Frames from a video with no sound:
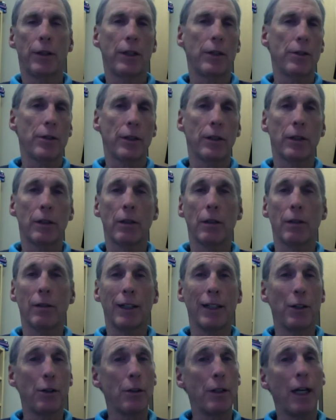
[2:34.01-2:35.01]
there's a little
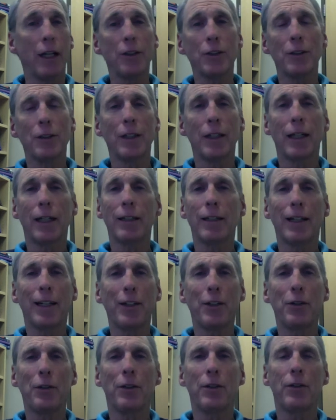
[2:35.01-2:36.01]
introduction that I'd
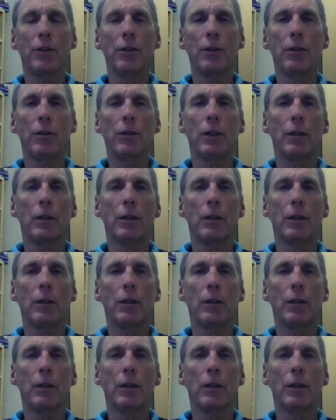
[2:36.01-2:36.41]
like you to do,